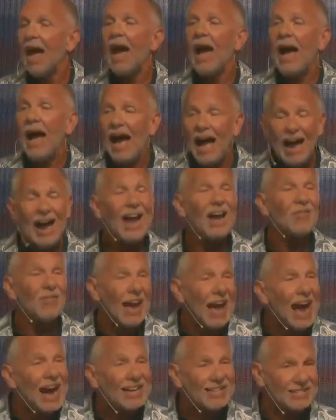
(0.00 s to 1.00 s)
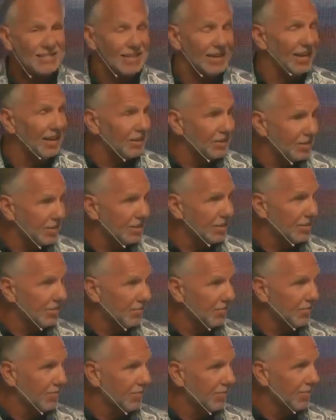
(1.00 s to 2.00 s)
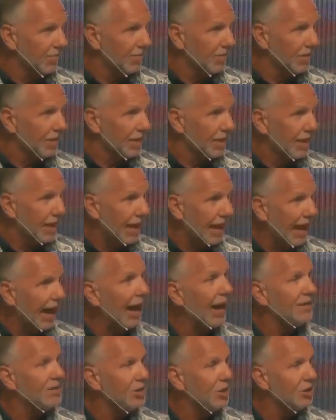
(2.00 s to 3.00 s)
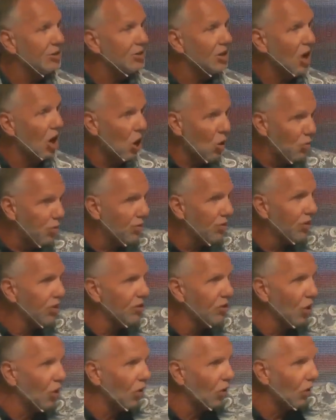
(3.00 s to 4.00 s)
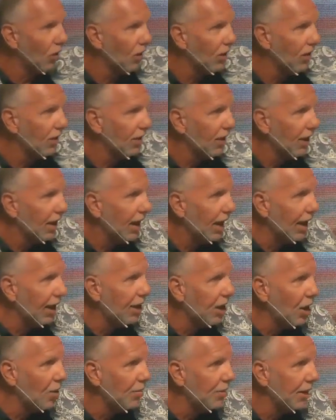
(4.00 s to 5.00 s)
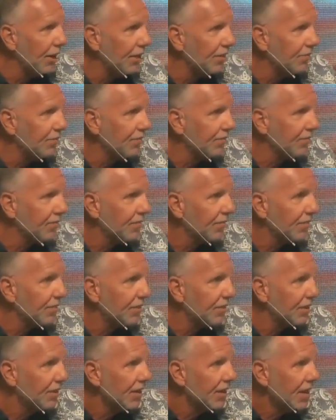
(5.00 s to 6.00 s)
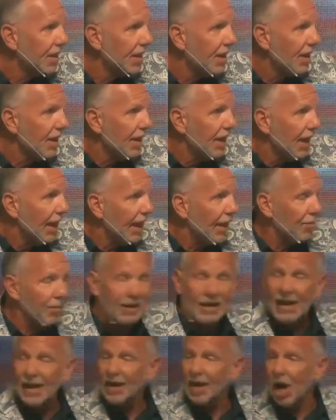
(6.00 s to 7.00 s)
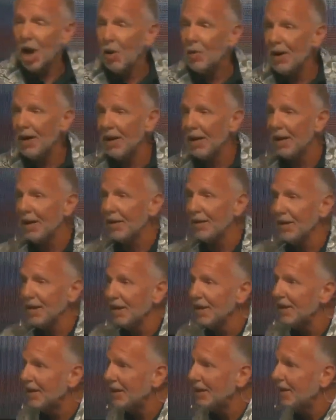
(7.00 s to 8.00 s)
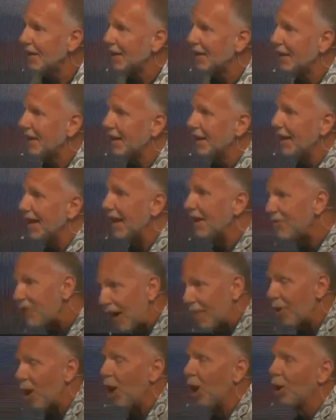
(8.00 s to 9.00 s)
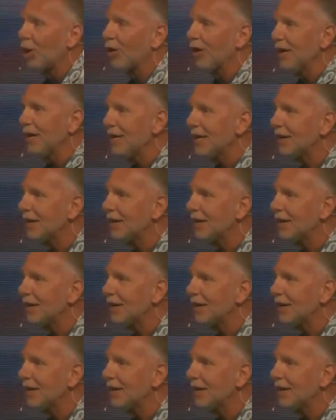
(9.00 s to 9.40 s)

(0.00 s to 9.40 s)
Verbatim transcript: I have access. I just open the door and come in. And when I go in, if I'm hungry,